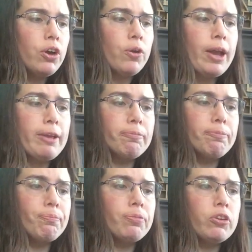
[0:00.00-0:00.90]
All right.
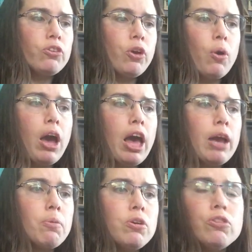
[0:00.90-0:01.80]
So
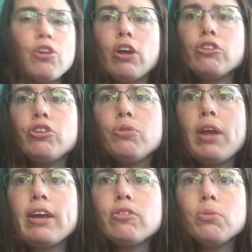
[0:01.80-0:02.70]
I will talk to you
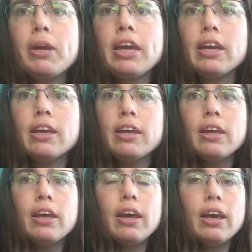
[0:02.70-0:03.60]
next week,
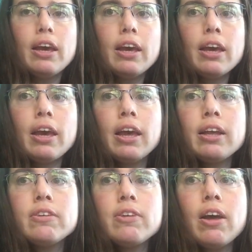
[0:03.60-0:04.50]

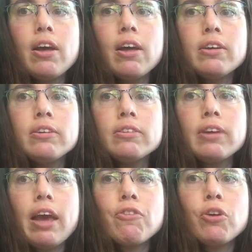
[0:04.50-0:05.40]
and
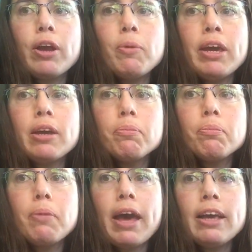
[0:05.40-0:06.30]
have a great week.
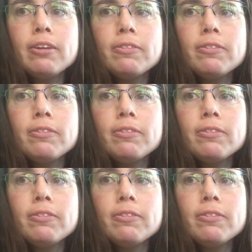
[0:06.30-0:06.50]
Bye.